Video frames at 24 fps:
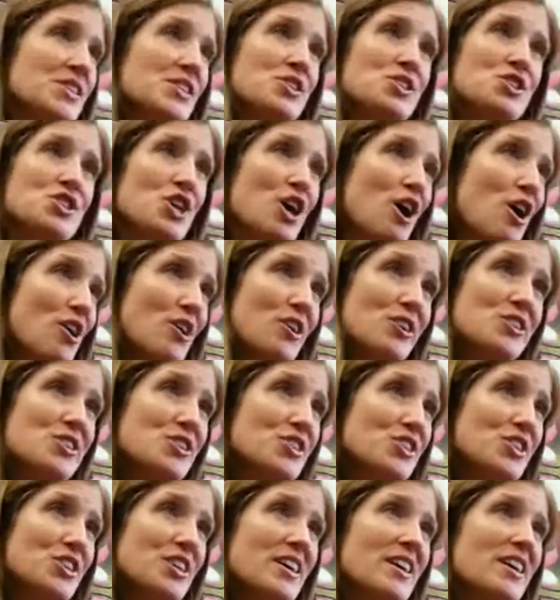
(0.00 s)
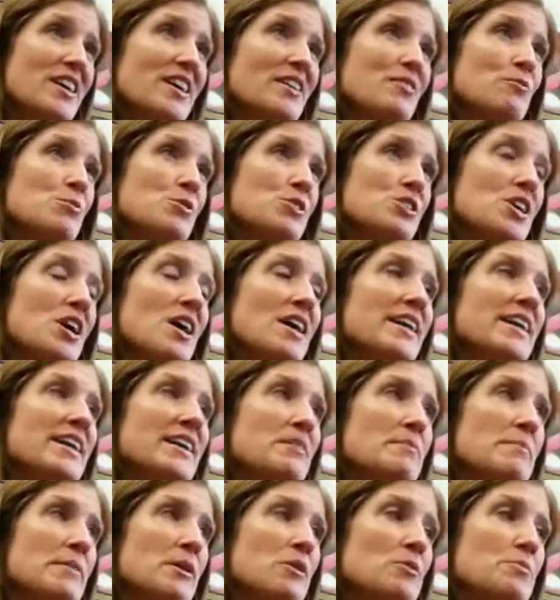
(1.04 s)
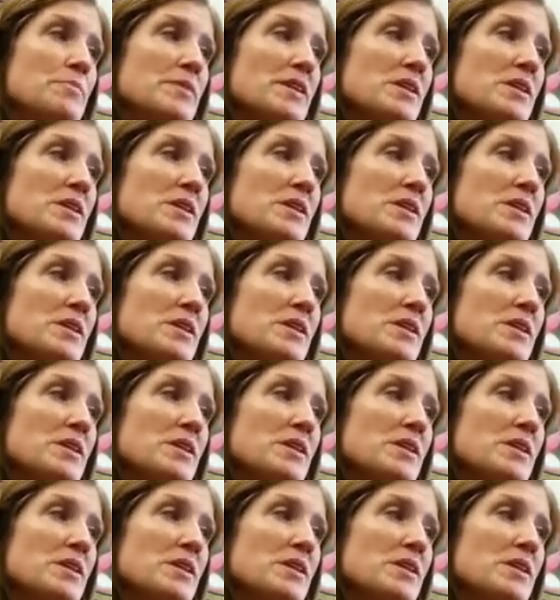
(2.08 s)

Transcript: in charge. We're talking about